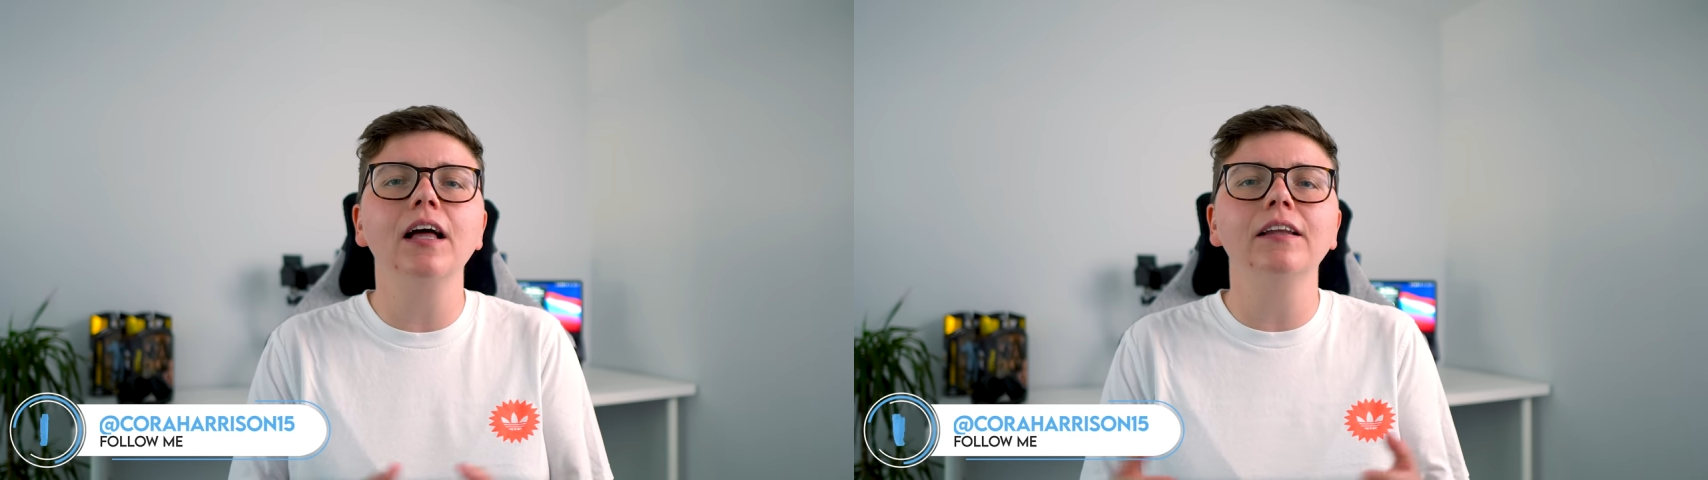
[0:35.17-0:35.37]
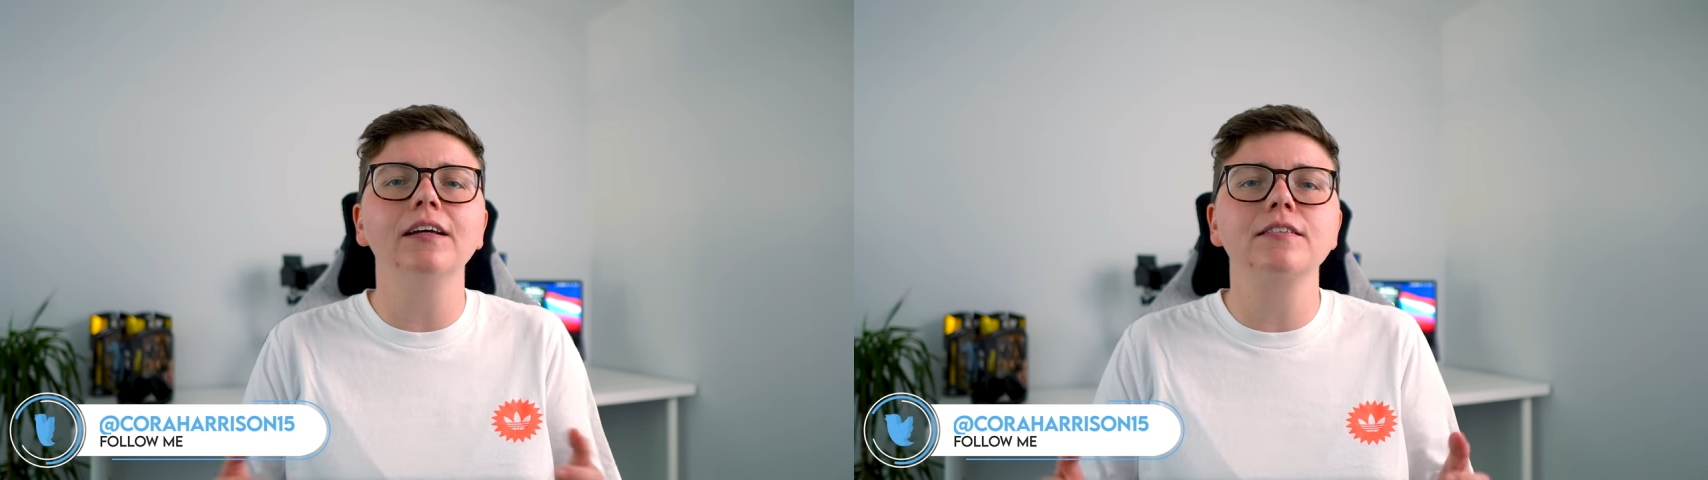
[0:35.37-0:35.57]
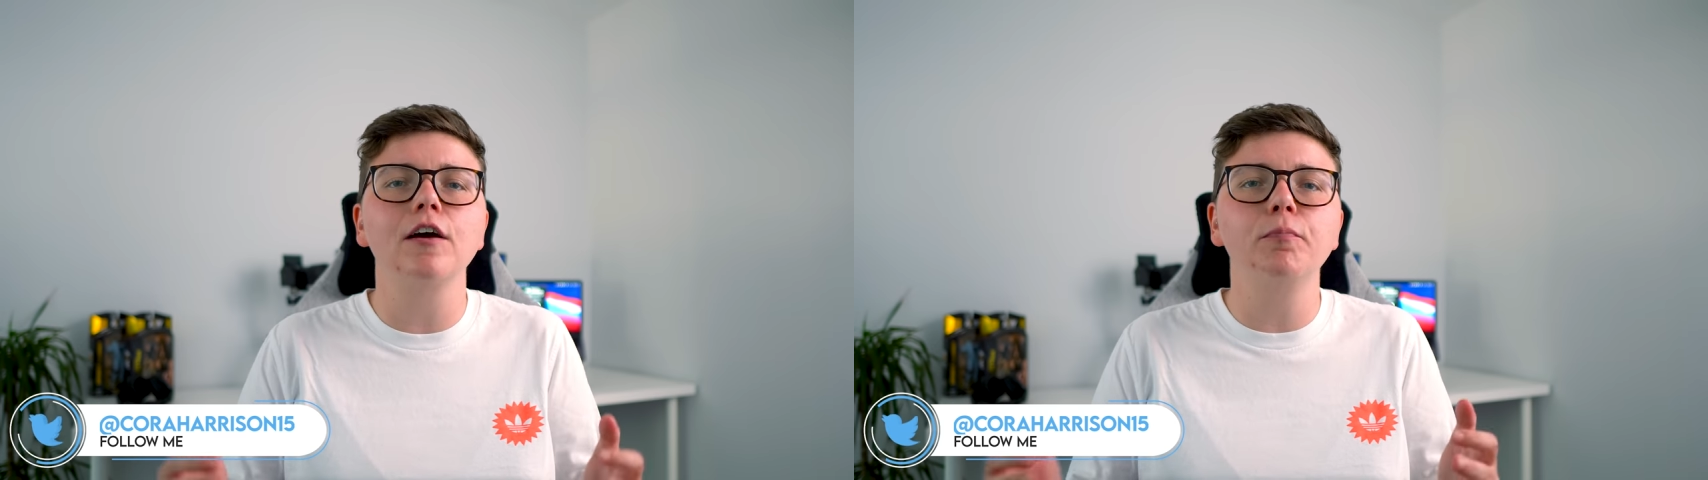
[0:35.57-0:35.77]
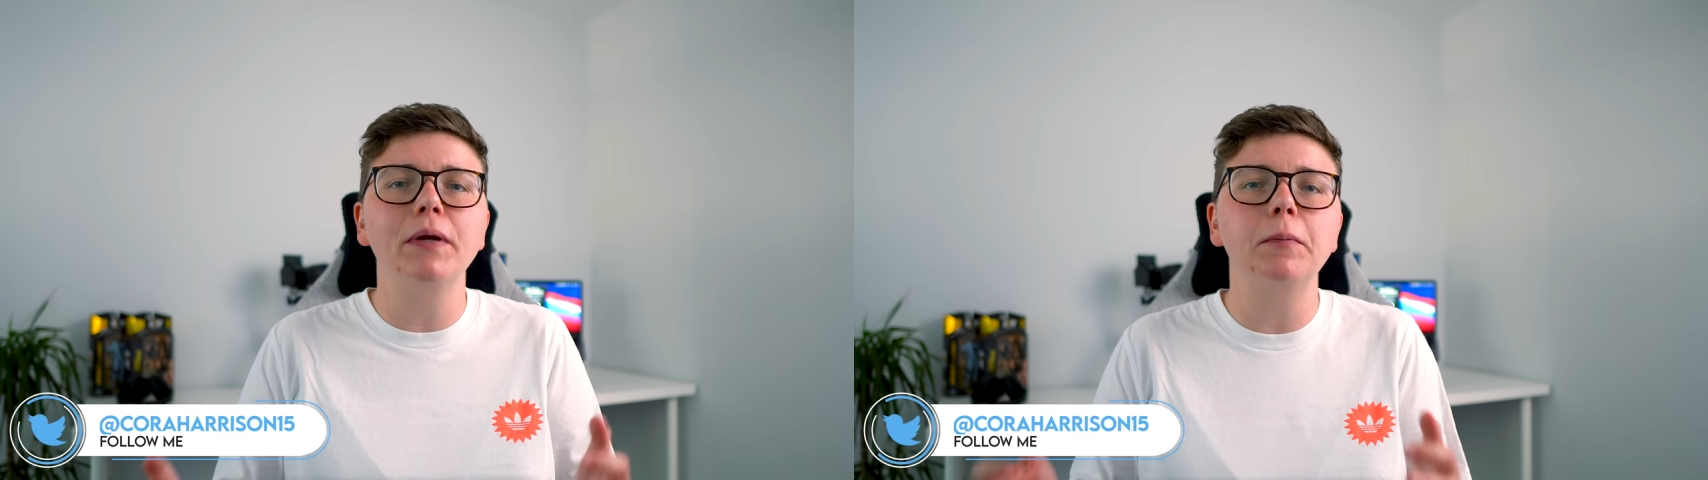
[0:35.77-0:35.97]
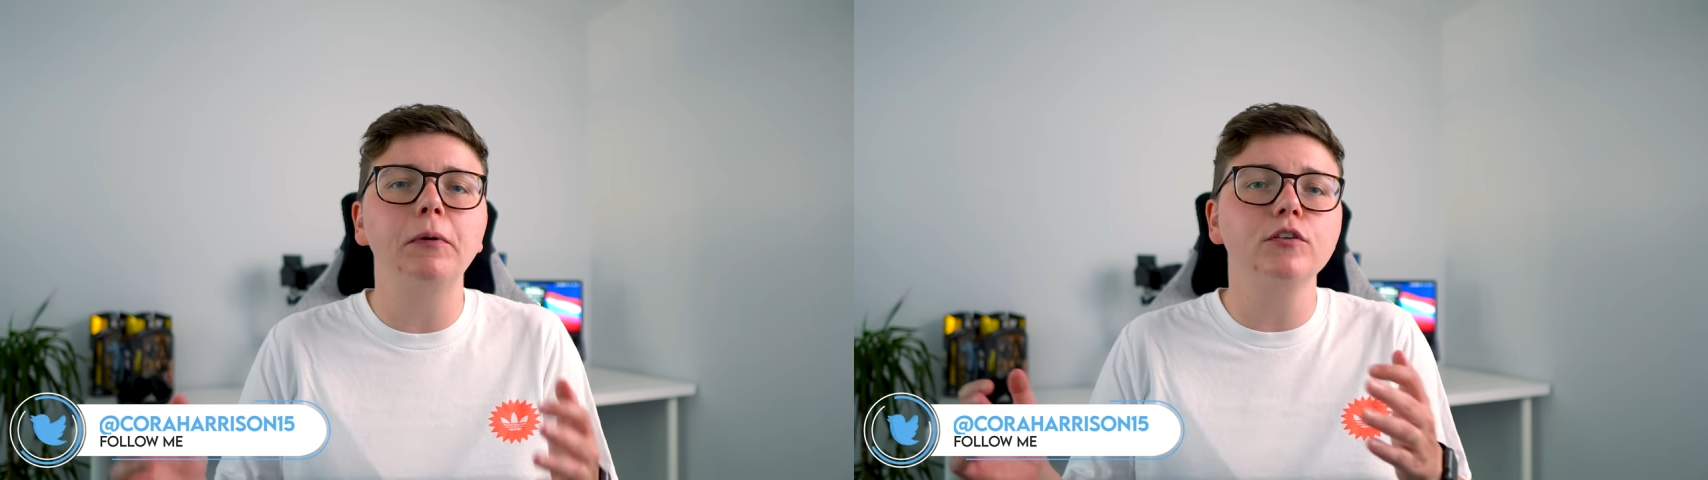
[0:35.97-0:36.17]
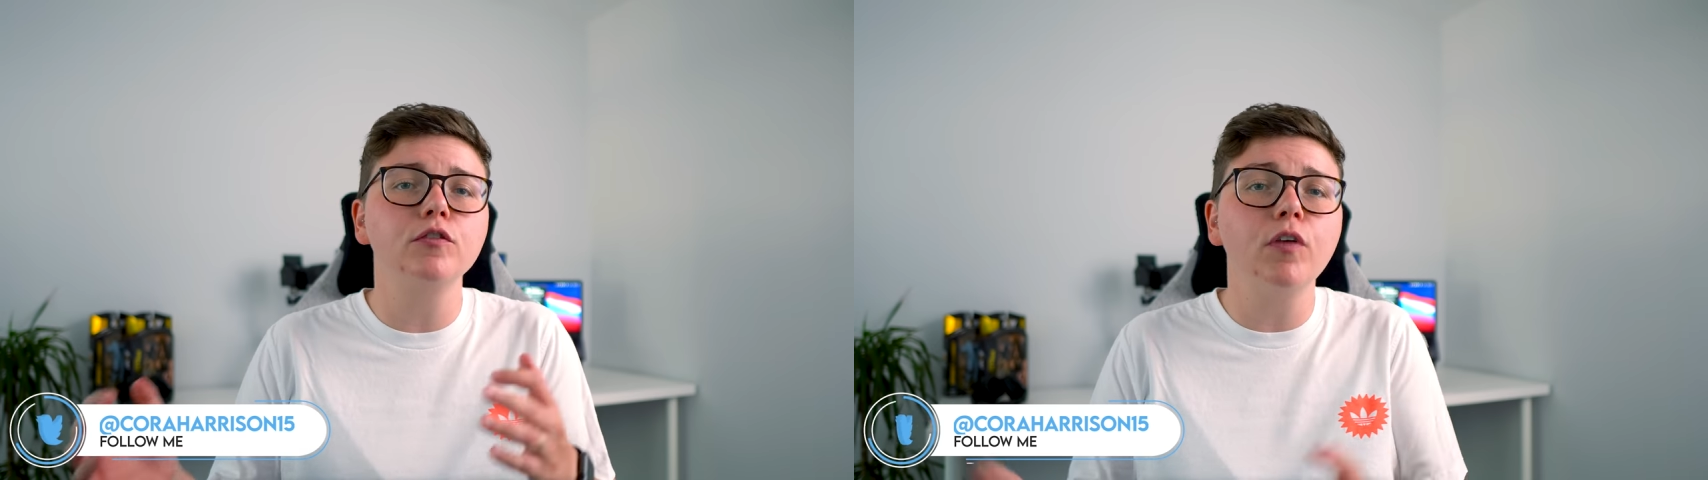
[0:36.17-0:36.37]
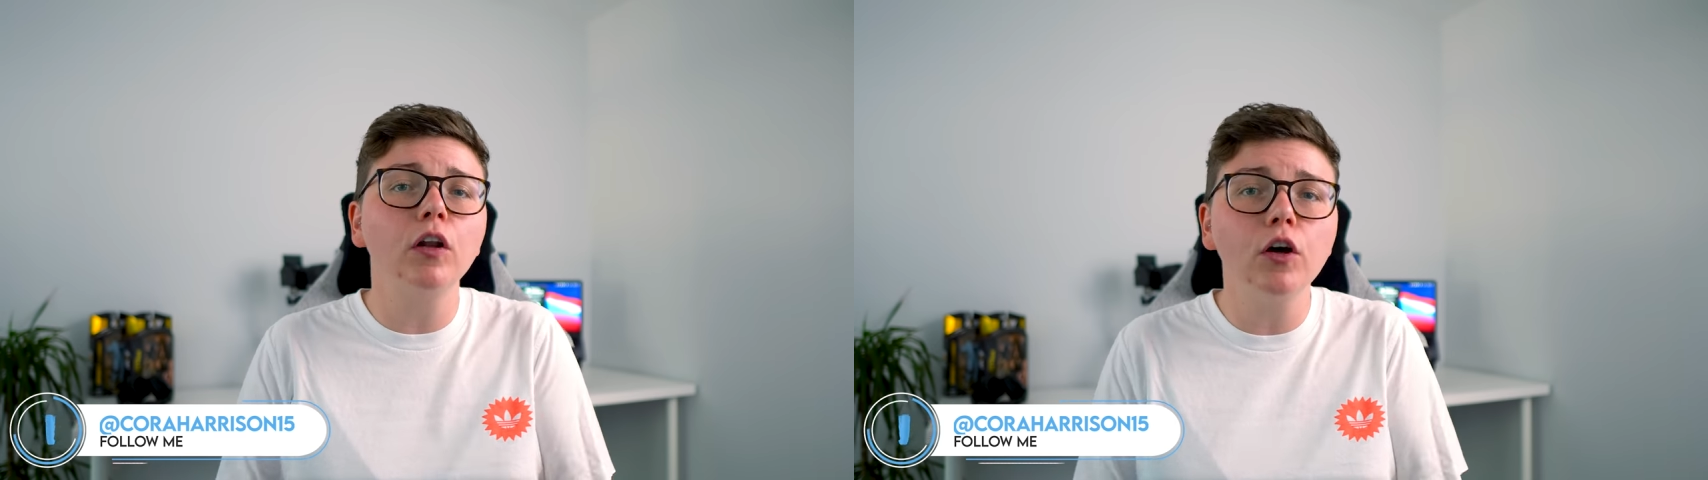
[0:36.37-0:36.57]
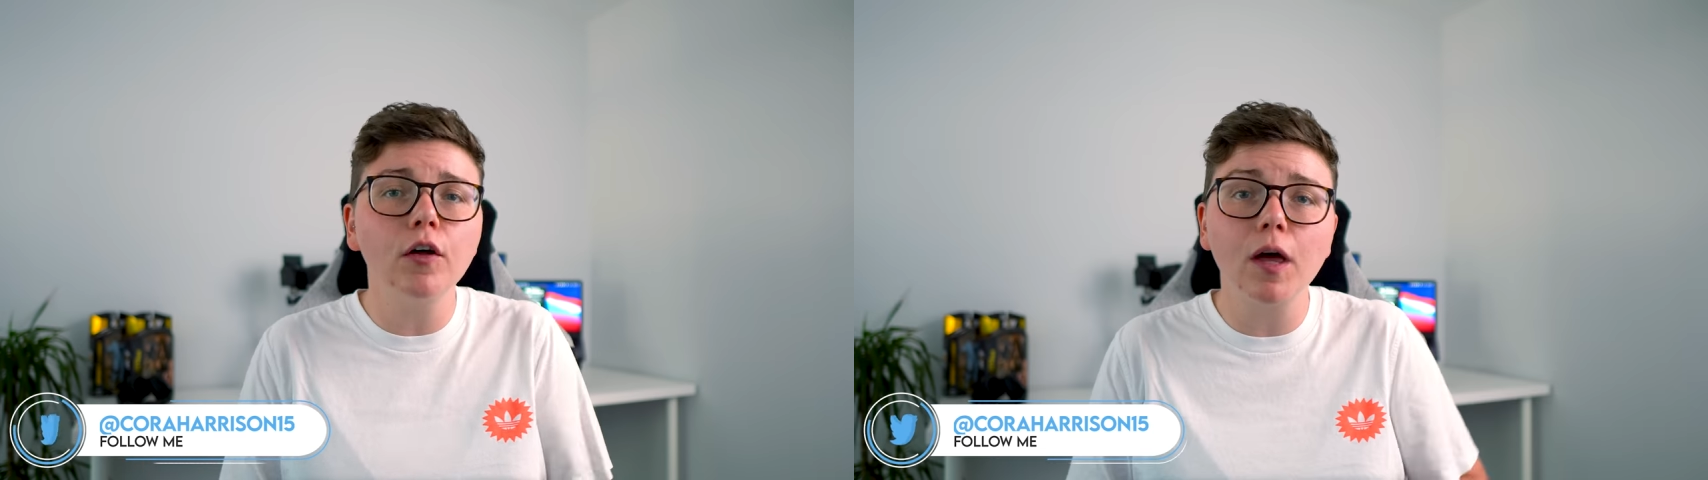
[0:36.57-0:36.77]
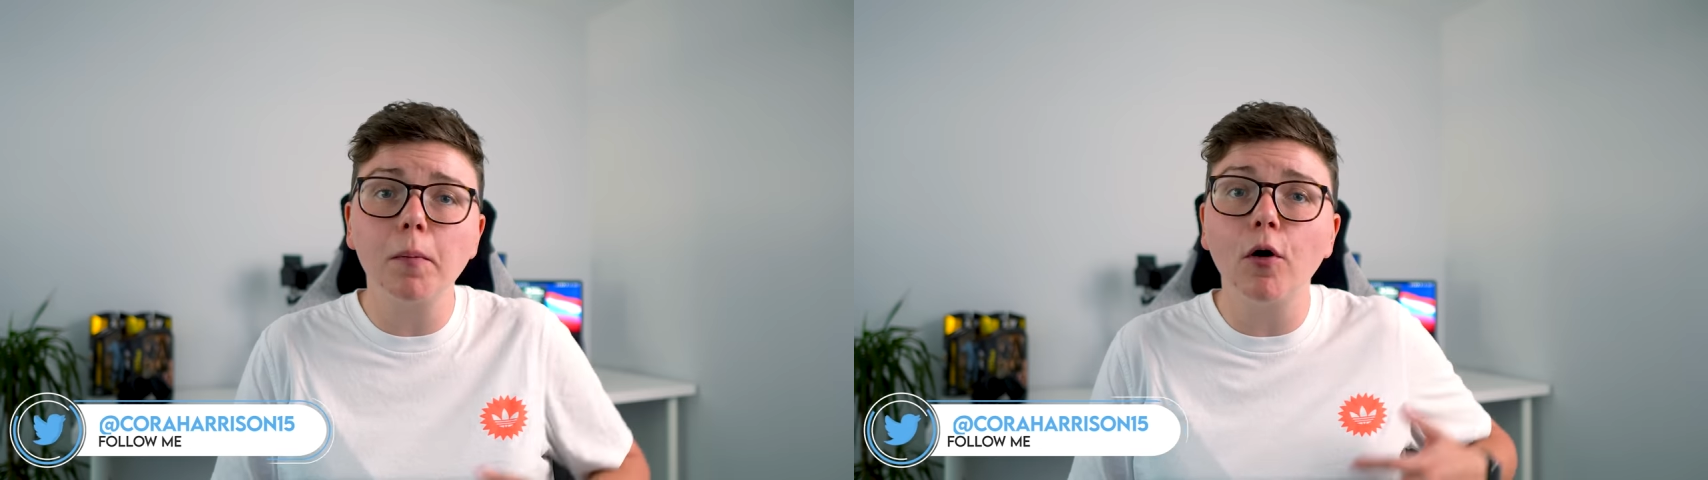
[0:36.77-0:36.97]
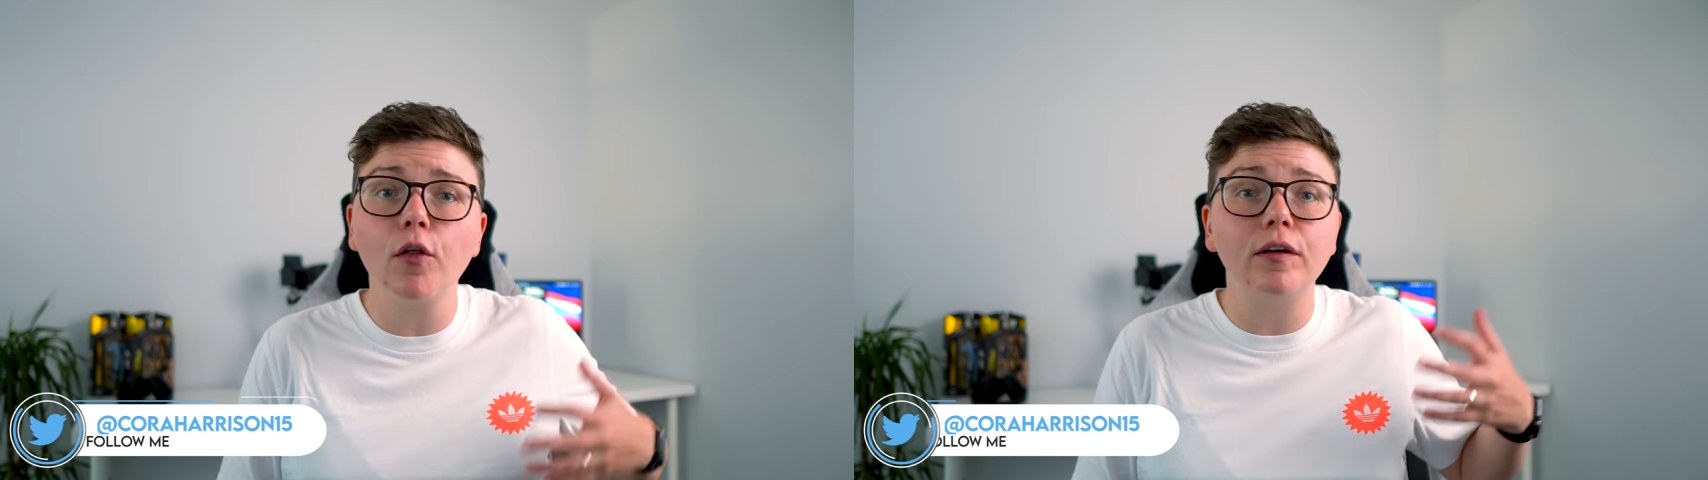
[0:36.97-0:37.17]
a list of people to follow that
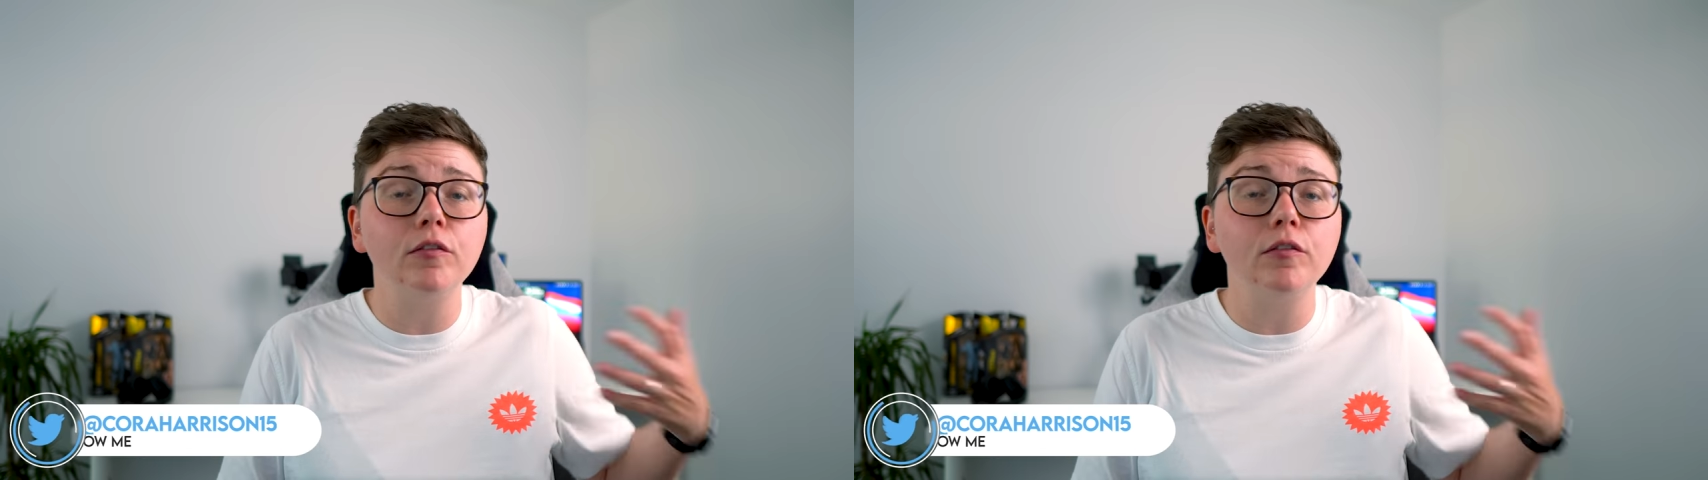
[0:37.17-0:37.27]
are both